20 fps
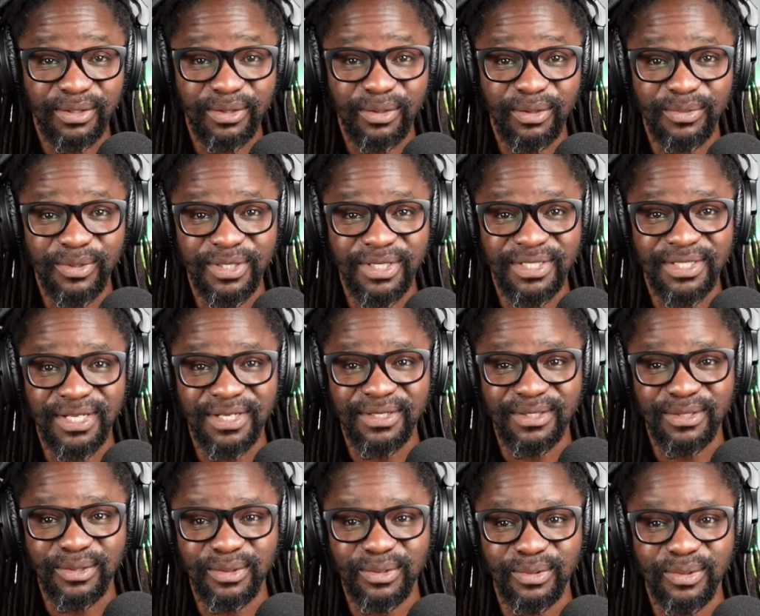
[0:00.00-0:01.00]
Nobody
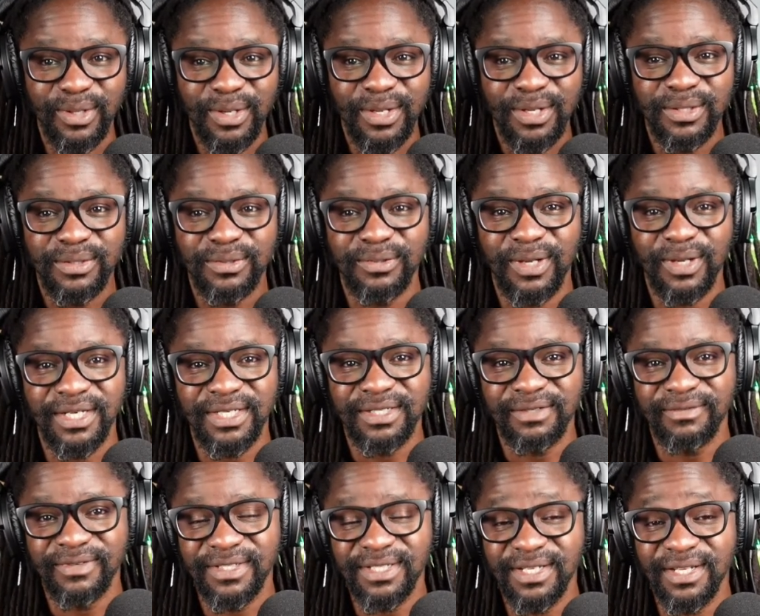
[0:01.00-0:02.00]
tells you to
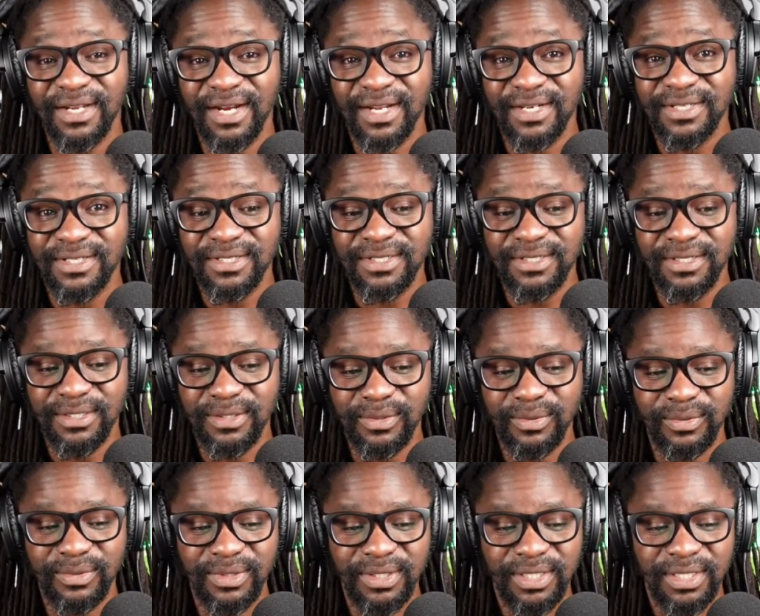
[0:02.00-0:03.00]
cultivate
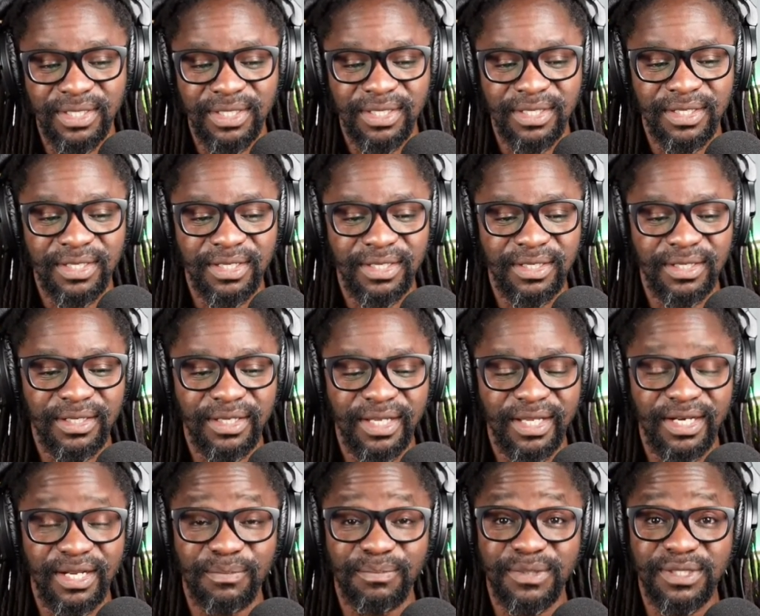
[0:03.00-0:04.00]
gratitude
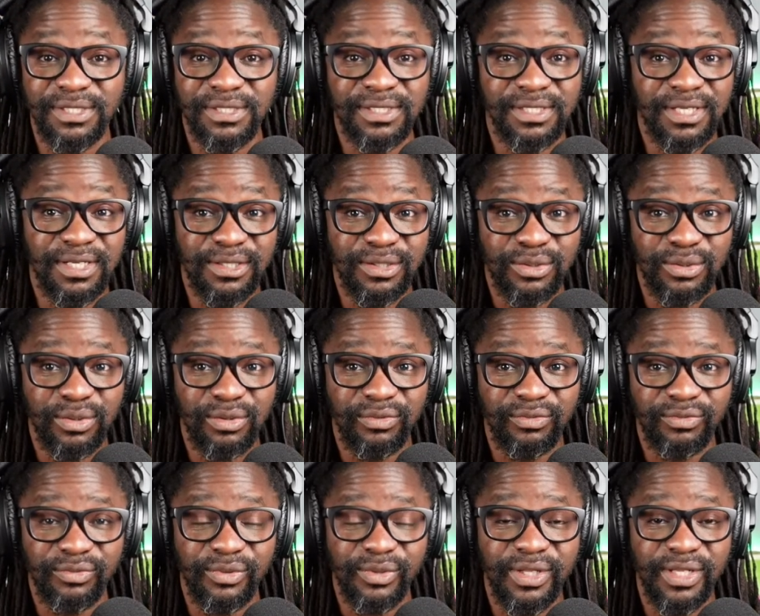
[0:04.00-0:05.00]
and appreciation
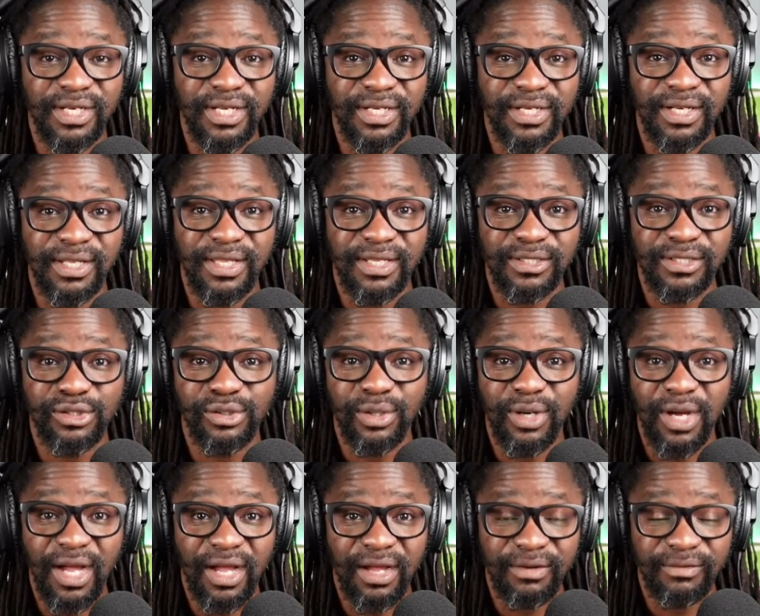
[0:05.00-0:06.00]
for the little that you
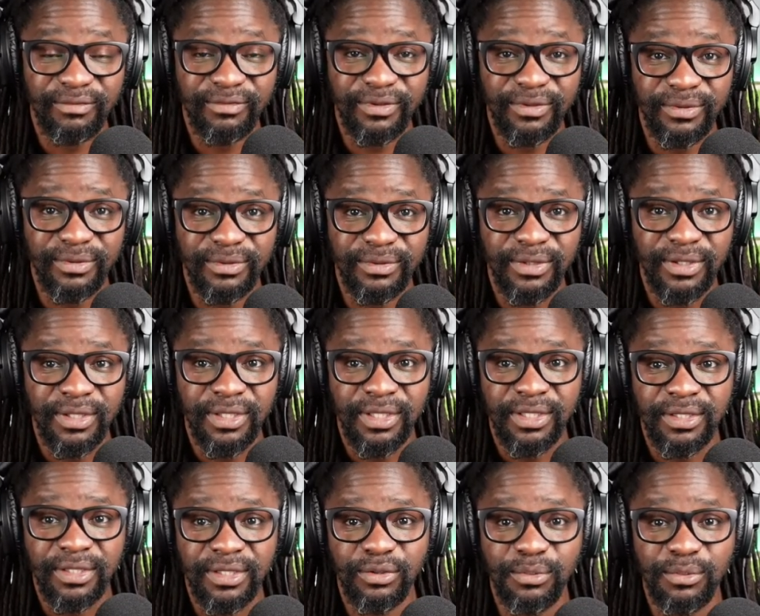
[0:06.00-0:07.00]
have. You know,
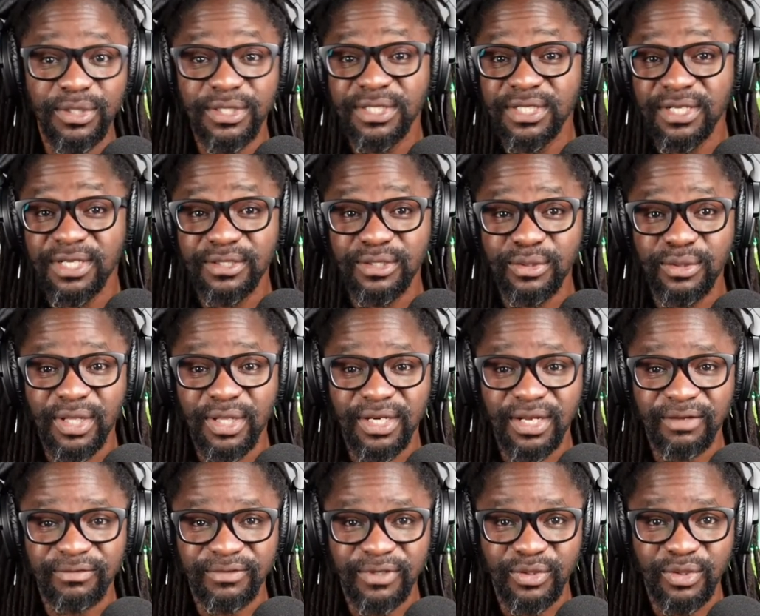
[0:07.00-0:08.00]
nobody tells you that
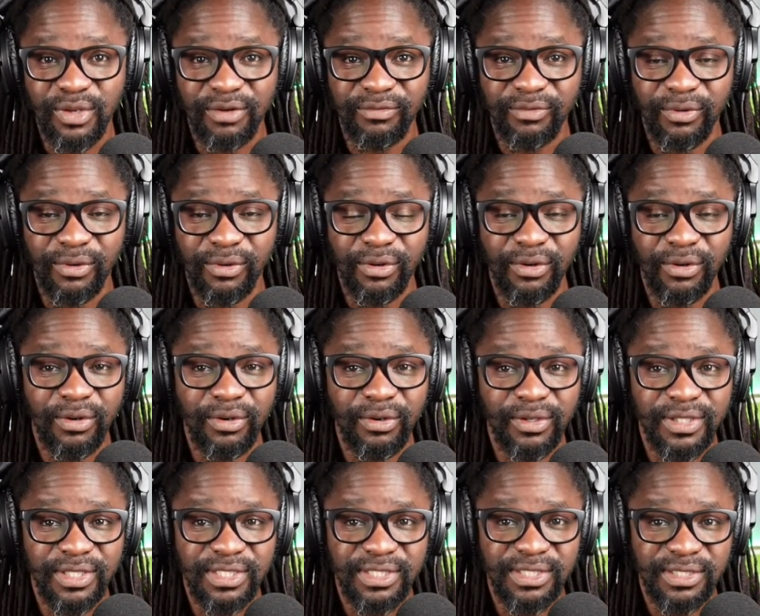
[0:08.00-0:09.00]
after you have
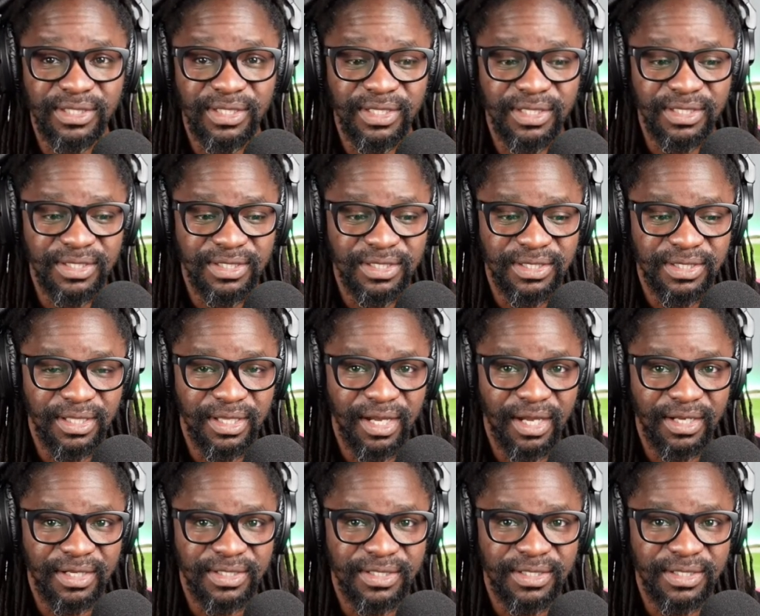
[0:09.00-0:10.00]
all these things
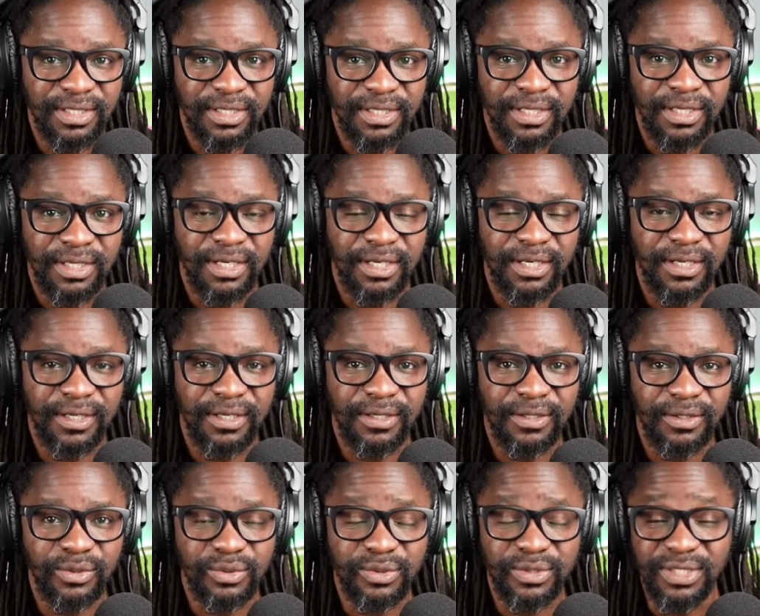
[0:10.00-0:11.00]
that
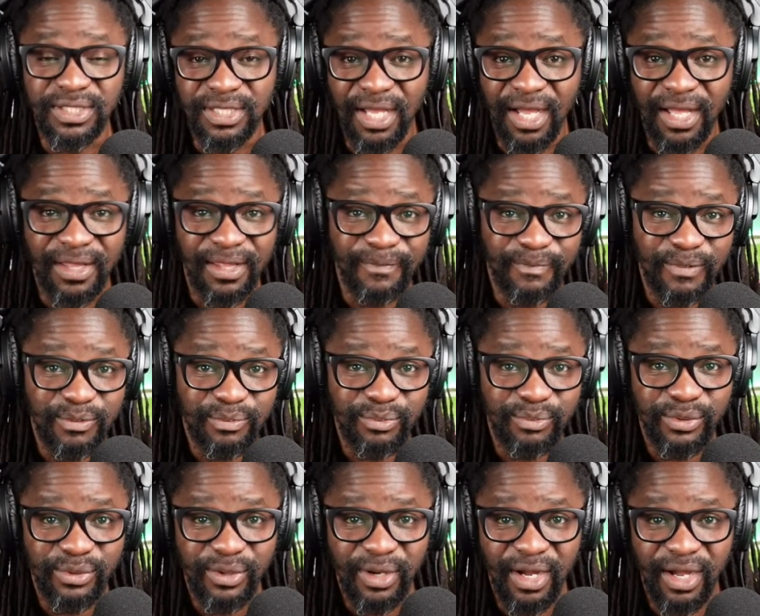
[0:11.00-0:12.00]
you see other
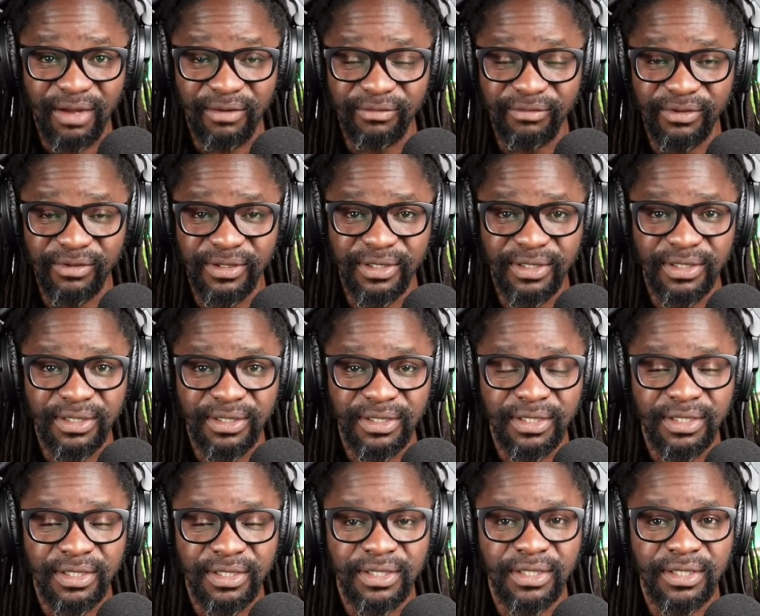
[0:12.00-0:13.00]
people having,
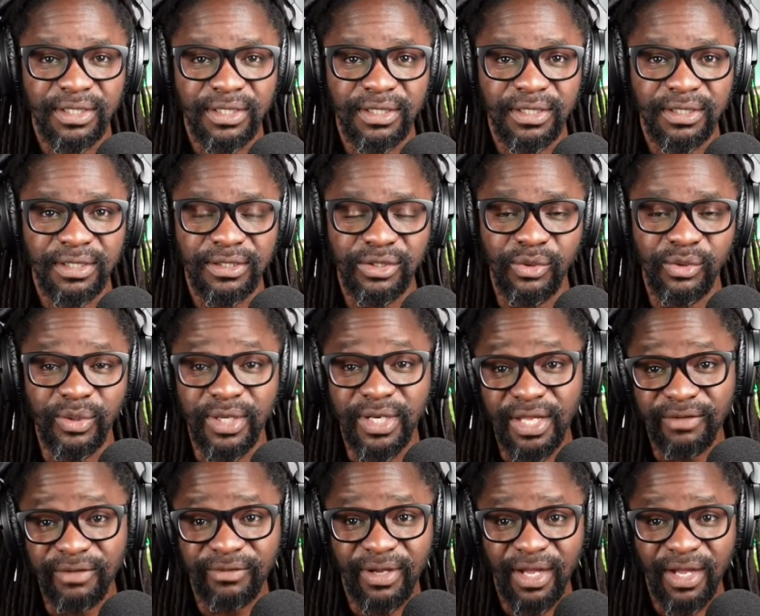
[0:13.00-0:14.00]
you will
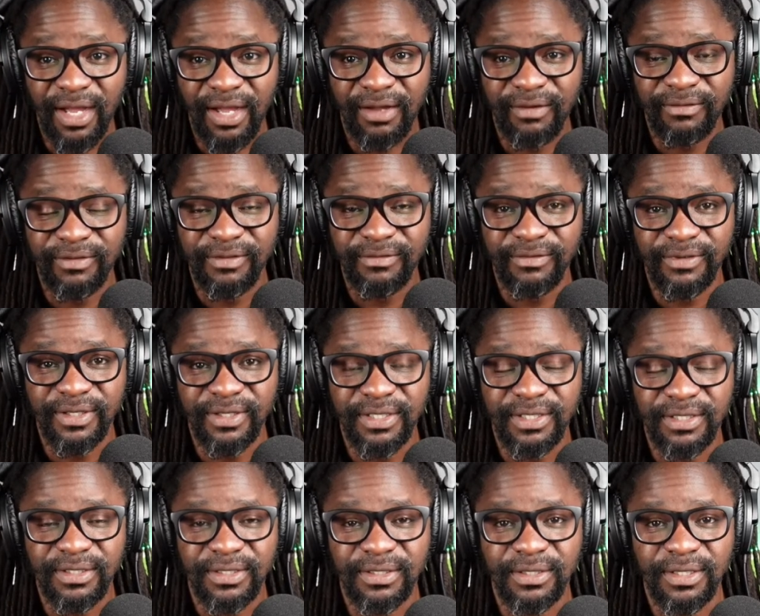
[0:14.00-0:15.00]
never have
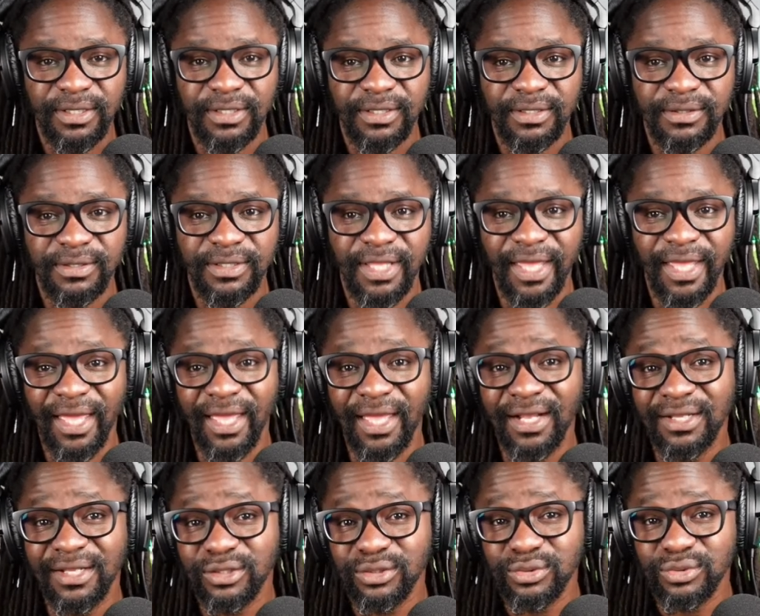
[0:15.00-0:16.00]
even the
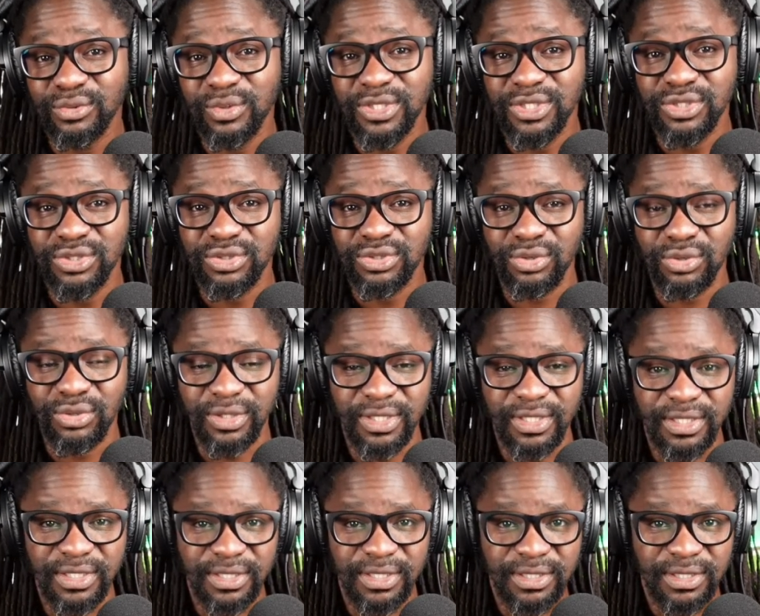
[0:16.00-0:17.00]
health to enjoy
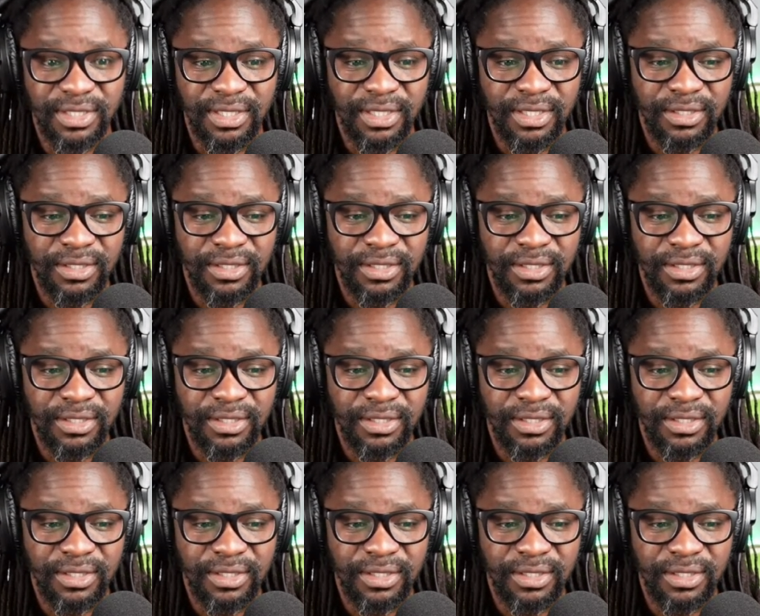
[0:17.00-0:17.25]
it.